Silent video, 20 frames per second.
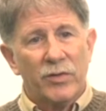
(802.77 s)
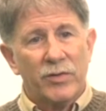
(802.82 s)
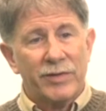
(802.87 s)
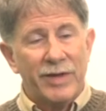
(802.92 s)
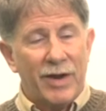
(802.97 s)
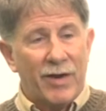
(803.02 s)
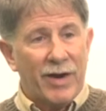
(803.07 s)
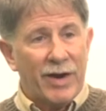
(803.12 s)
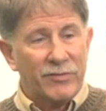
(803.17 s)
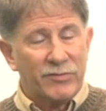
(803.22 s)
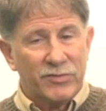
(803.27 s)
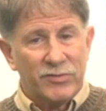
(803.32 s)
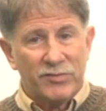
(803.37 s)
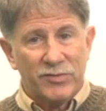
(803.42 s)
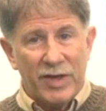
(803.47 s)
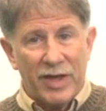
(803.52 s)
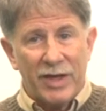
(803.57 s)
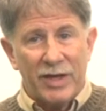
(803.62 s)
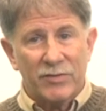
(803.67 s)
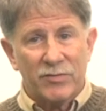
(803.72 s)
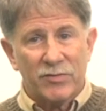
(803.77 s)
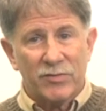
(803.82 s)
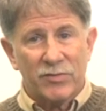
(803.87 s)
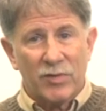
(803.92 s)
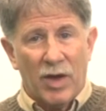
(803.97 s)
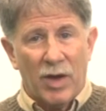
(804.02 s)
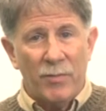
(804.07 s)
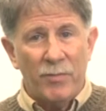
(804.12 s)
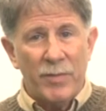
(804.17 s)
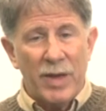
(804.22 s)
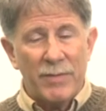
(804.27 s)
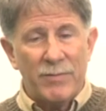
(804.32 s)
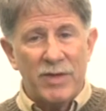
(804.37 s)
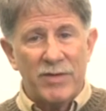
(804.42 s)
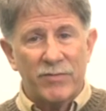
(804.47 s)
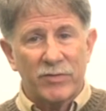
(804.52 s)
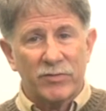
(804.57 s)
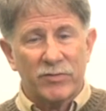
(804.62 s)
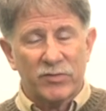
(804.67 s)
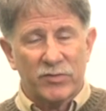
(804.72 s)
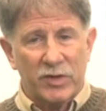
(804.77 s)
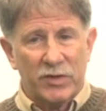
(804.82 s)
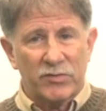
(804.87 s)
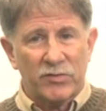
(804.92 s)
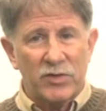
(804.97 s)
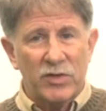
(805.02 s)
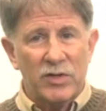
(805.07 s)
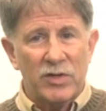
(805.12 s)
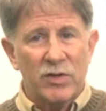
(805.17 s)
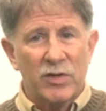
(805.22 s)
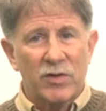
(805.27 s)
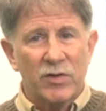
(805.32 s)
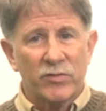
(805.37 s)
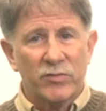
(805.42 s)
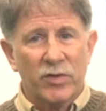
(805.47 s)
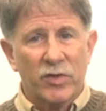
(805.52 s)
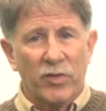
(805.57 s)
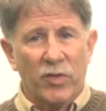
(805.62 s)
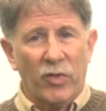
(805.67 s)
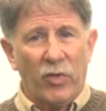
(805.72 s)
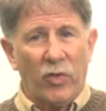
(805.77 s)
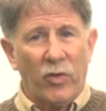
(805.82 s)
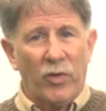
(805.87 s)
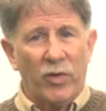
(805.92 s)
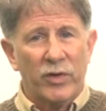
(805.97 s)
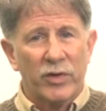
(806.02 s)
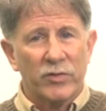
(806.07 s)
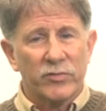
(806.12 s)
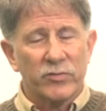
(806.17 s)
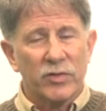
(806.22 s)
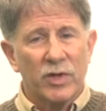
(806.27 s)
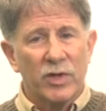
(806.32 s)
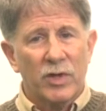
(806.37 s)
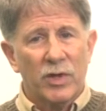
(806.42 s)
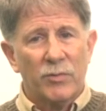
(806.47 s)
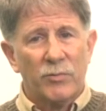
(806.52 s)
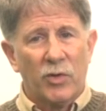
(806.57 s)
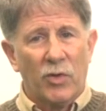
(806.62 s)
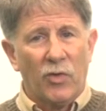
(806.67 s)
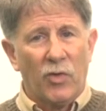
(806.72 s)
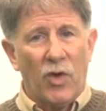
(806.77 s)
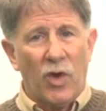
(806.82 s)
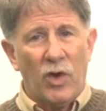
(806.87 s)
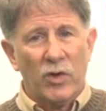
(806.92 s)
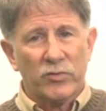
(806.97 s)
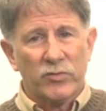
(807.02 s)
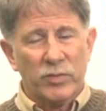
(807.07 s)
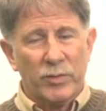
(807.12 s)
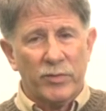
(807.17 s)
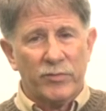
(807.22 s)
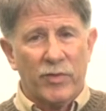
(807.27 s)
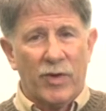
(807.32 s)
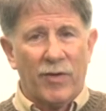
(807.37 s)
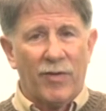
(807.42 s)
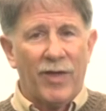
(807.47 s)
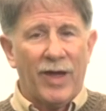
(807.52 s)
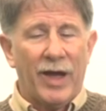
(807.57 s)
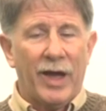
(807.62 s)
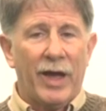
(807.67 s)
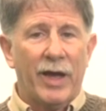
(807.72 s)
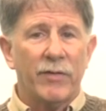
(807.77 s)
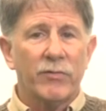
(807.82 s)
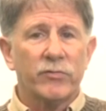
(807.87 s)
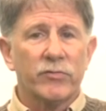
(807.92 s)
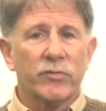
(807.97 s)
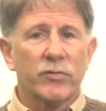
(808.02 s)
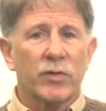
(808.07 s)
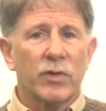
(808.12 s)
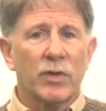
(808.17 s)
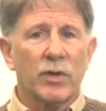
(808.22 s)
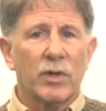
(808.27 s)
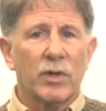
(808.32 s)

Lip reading: Dare I say it, some, maybe even 60 years that the Lord has prolonged some of our lives.